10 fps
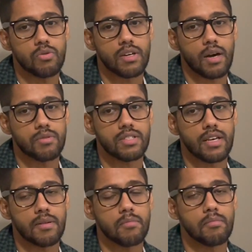I would
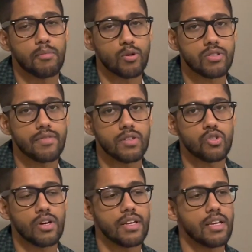say most of your
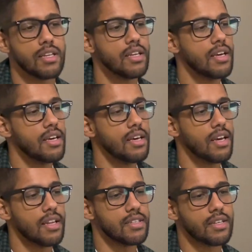training,
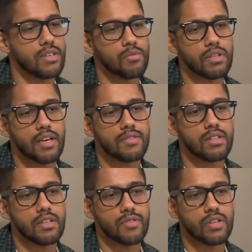and it's that you really have to
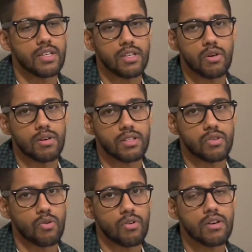leave your ego at the
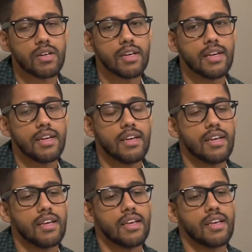door.
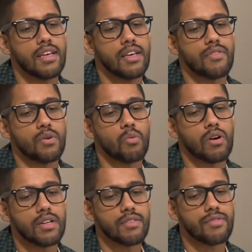If you
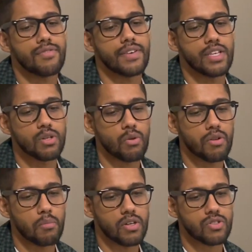want to feel the
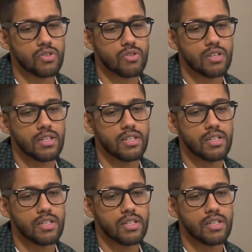muscle